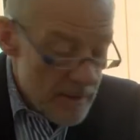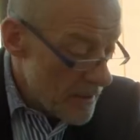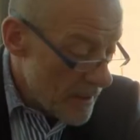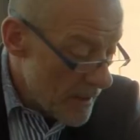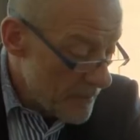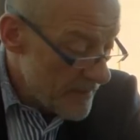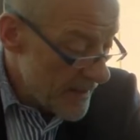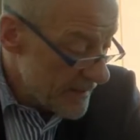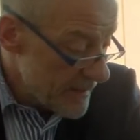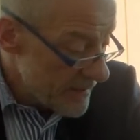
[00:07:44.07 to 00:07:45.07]
Um, the
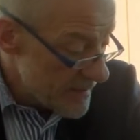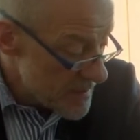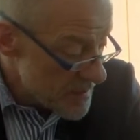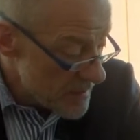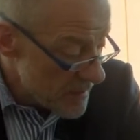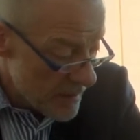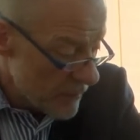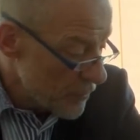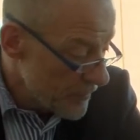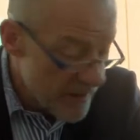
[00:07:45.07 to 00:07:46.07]
athlete is,
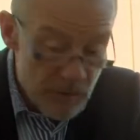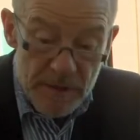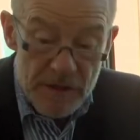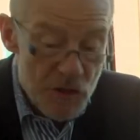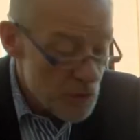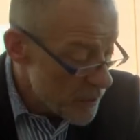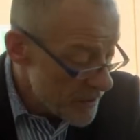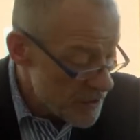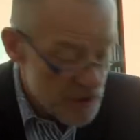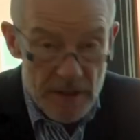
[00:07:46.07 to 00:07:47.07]
no, the expedition
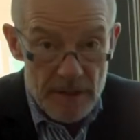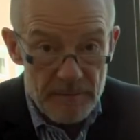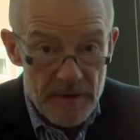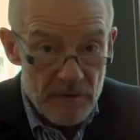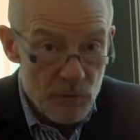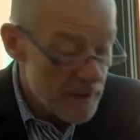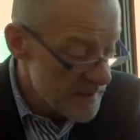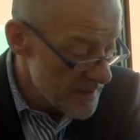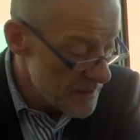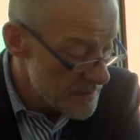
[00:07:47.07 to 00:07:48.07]
watch here is
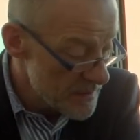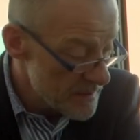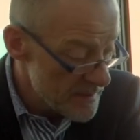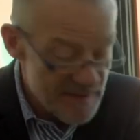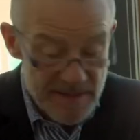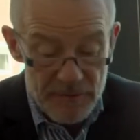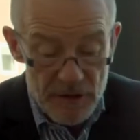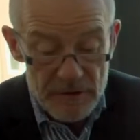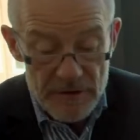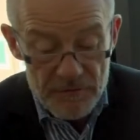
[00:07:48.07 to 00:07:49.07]

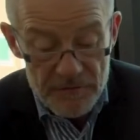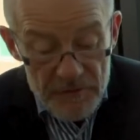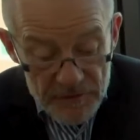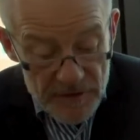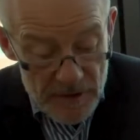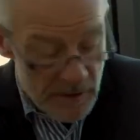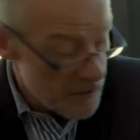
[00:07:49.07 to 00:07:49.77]
1,750